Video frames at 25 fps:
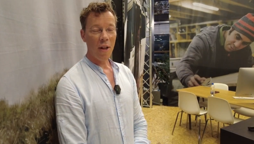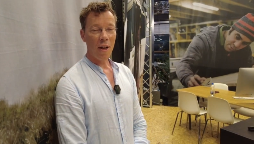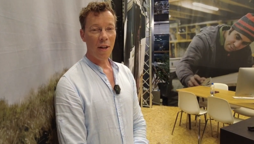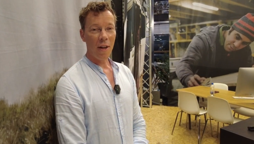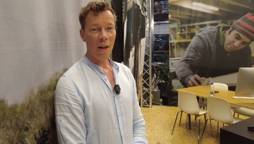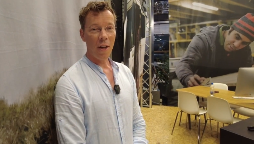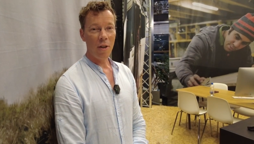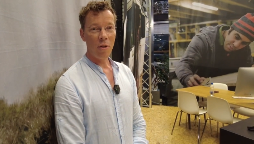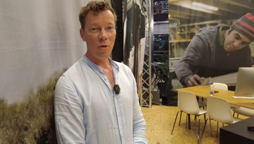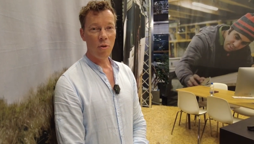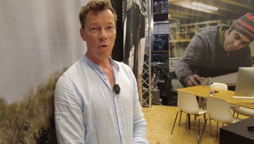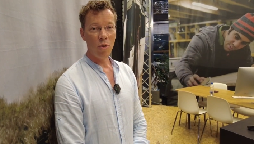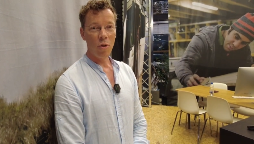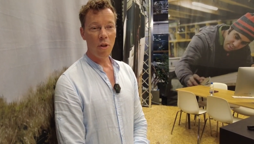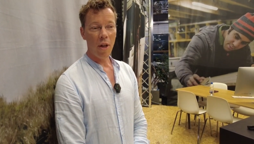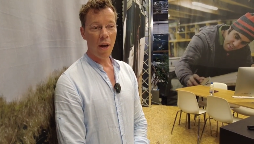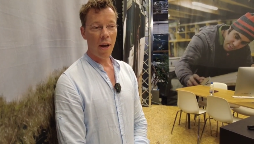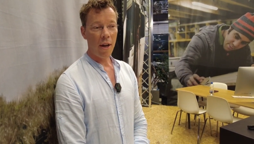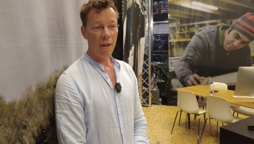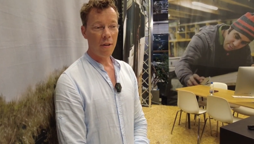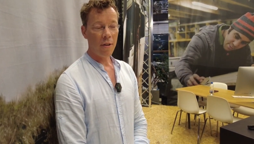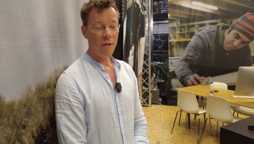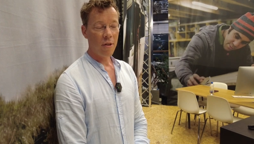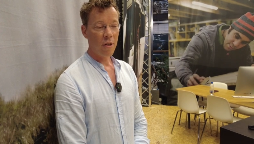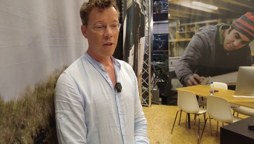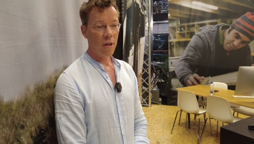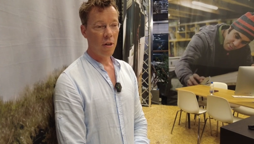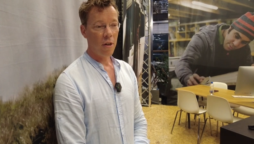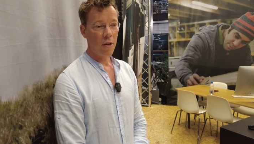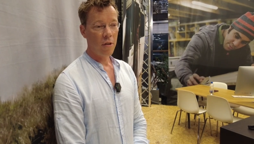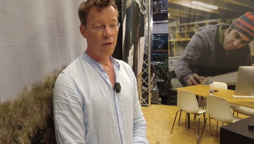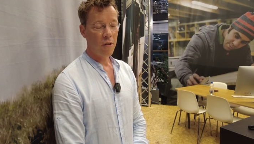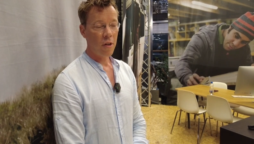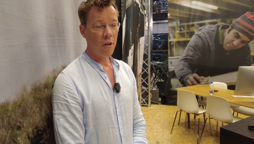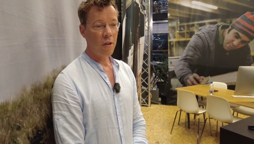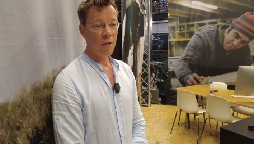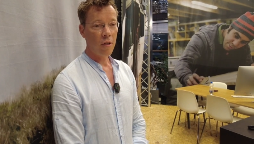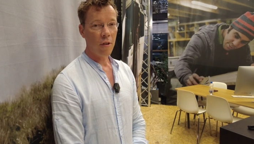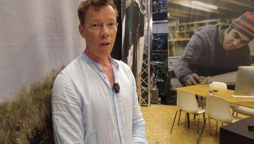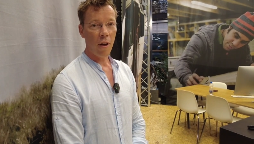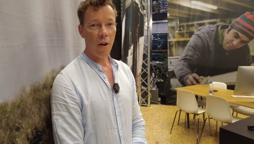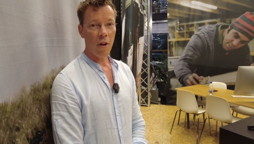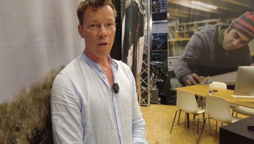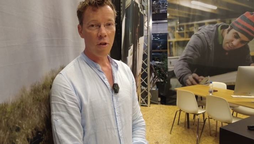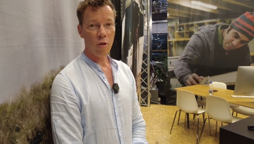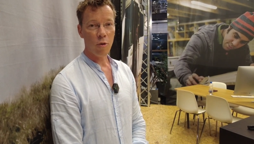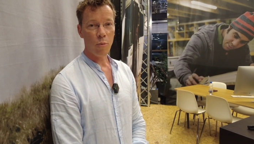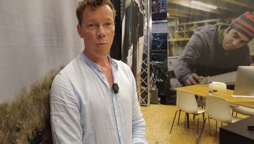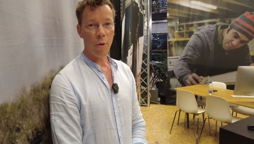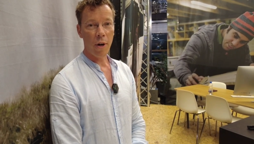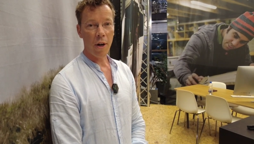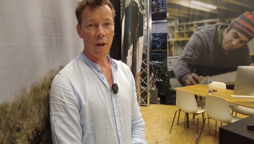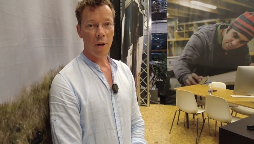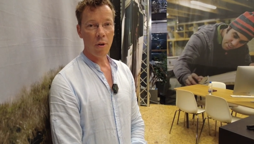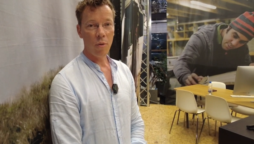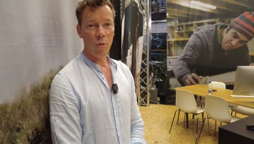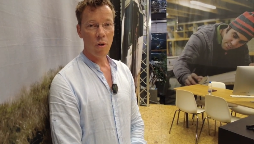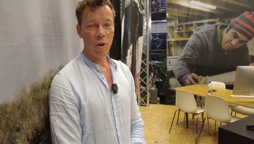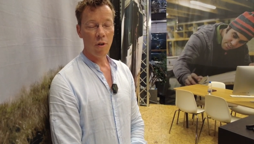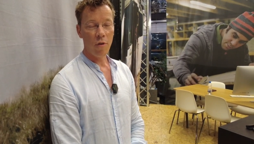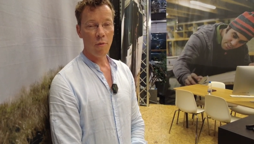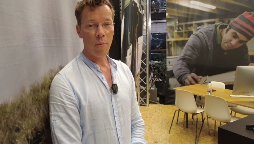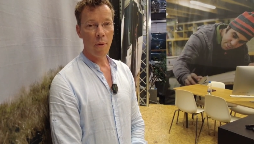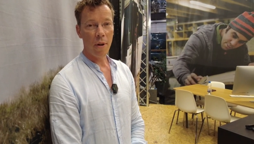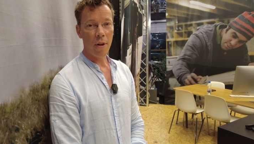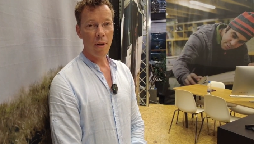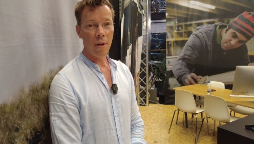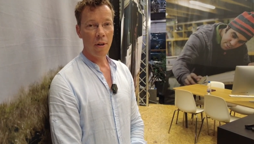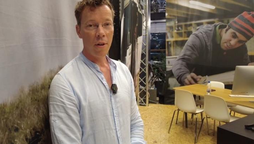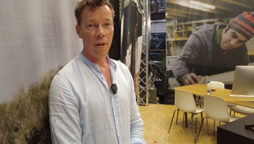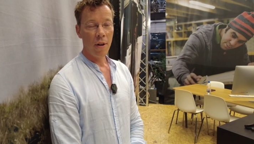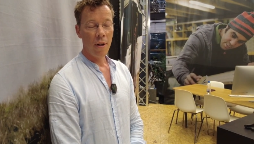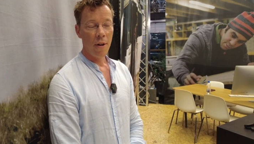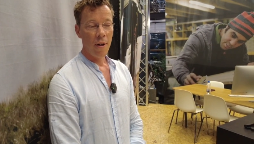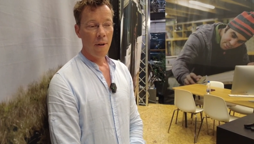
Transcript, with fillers: telling Andrew that since last spring we've been